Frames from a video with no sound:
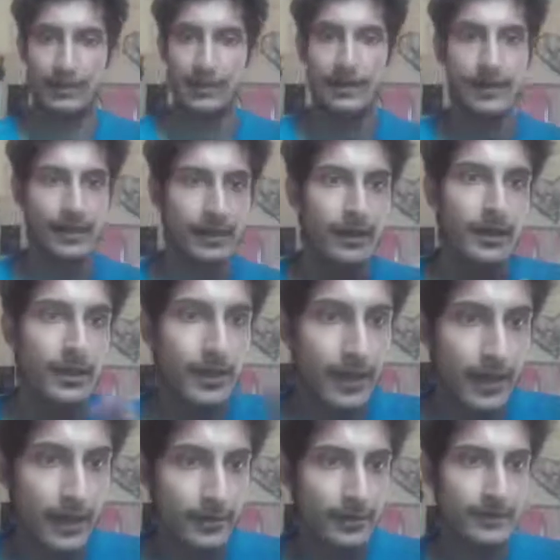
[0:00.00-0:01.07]
Here,
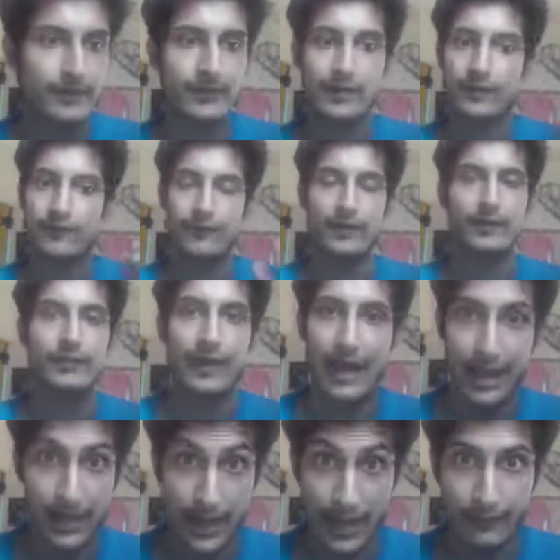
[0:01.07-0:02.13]
here you can see first
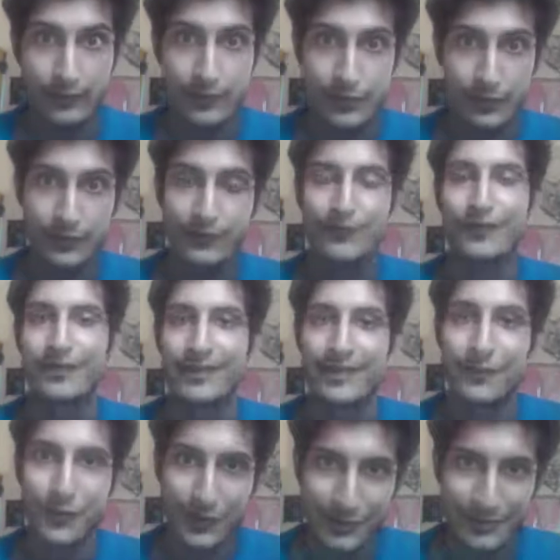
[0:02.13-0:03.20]
I, I will show you for
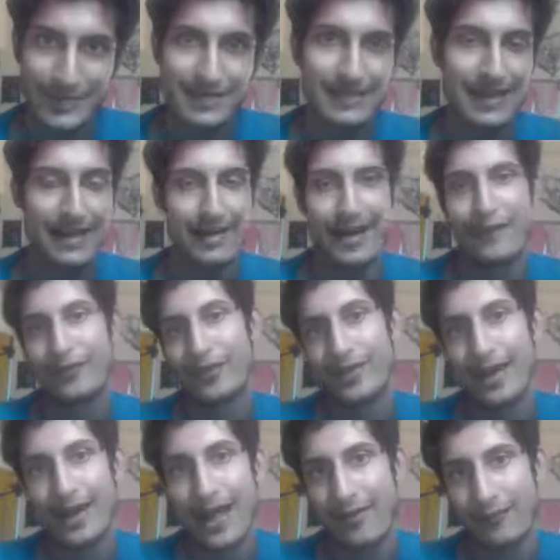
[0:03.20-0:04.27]
the WordPress and after
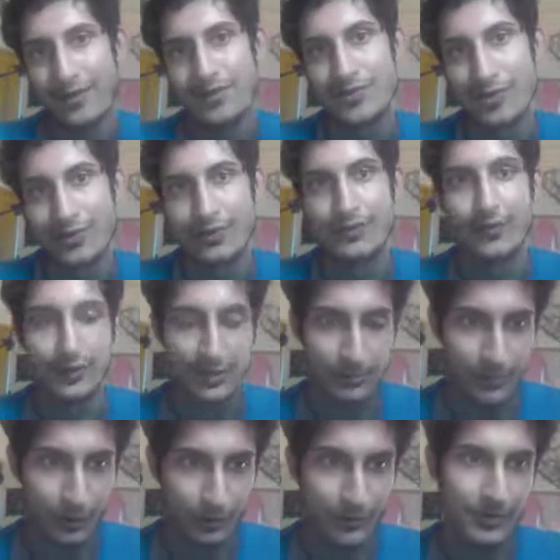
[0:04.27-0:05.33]
that I will show you for the
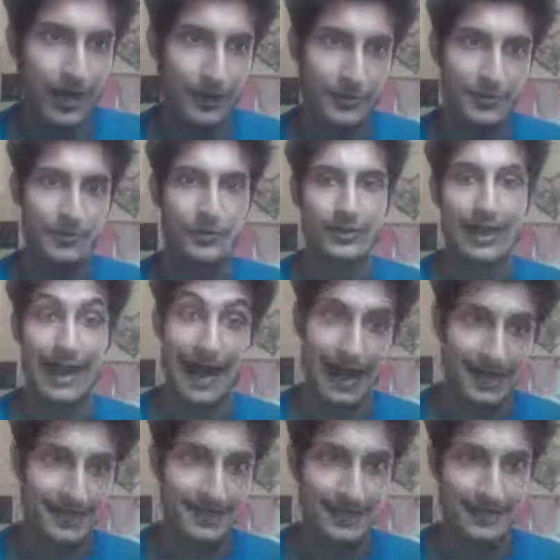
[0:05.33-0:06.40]
blogger how you put
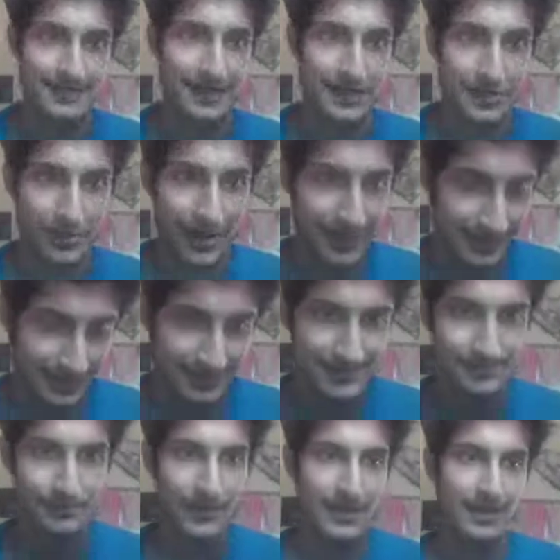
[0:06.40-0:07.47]
ads inside your articles
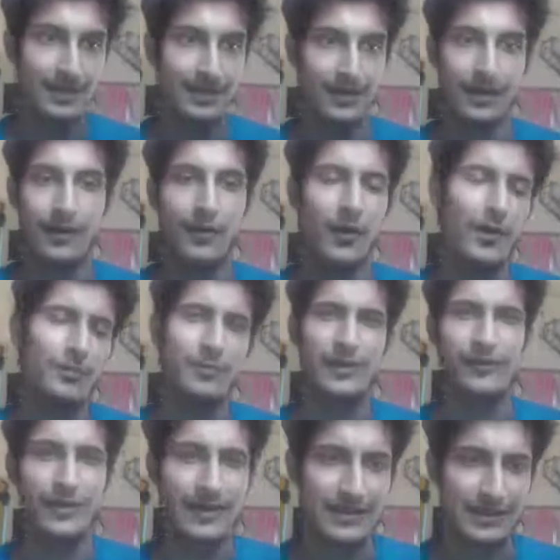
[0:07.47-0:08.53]
uh, or
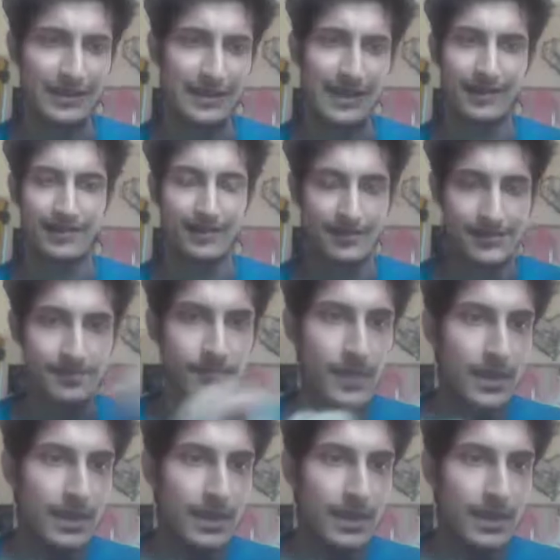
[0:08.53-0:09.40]
between the articles.